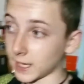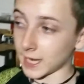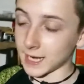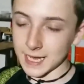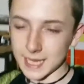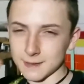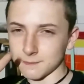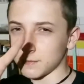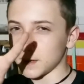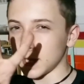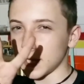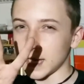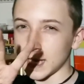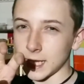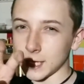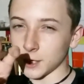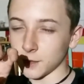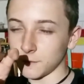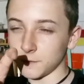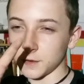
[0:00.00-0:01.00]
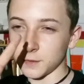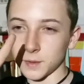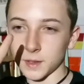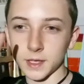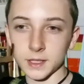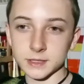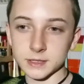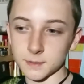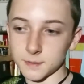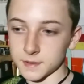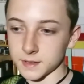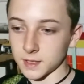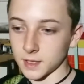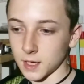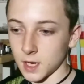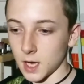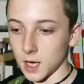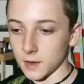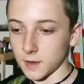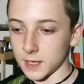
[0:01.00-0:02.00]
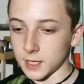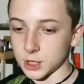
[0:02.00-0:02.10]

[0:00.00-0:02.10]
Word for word: kind of interviewing some of the uh,